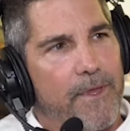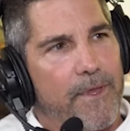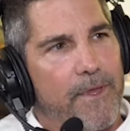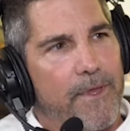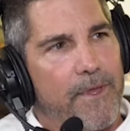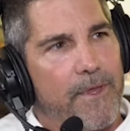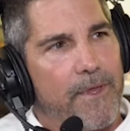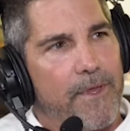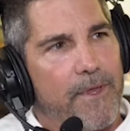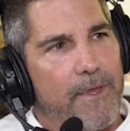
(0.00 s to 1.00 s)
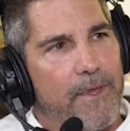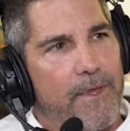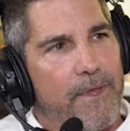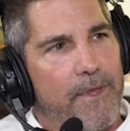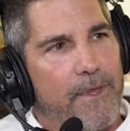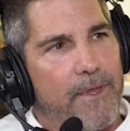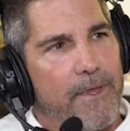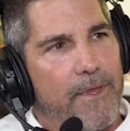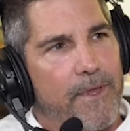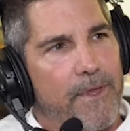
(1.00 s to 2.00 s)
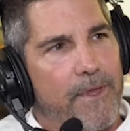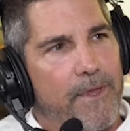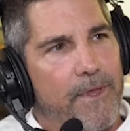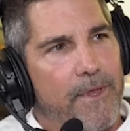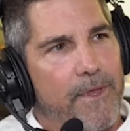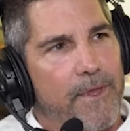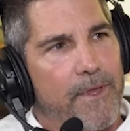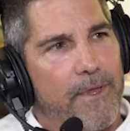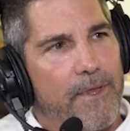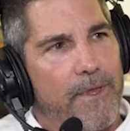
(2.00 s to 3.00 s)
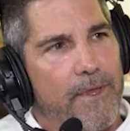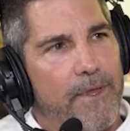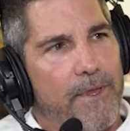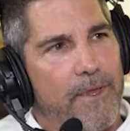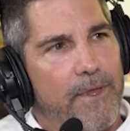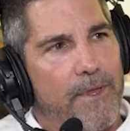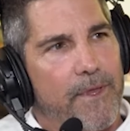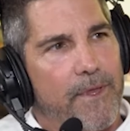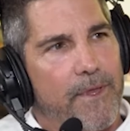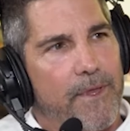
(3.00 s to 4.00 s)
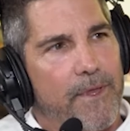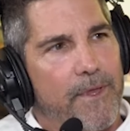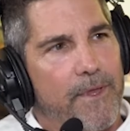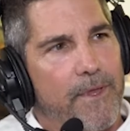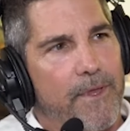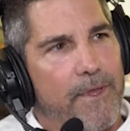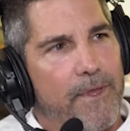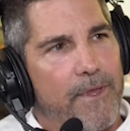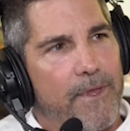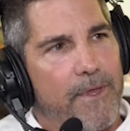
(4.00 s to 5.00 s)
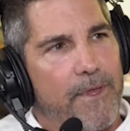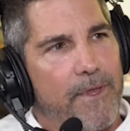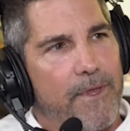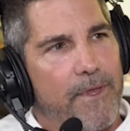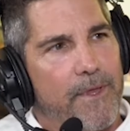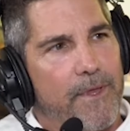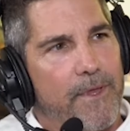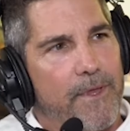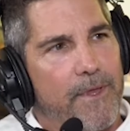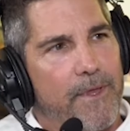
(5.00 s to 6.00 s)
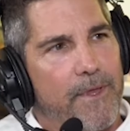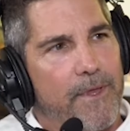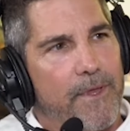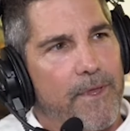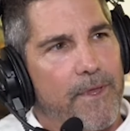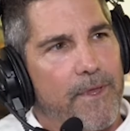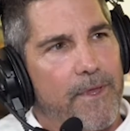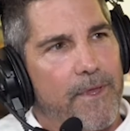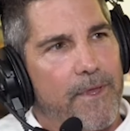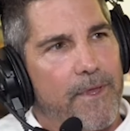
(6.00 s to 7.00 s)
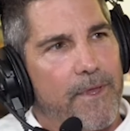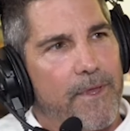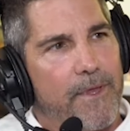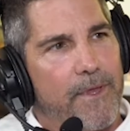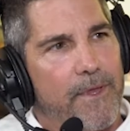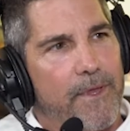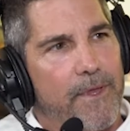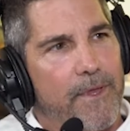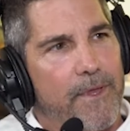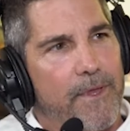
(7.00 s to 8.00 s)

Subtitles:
This person isn't speaking.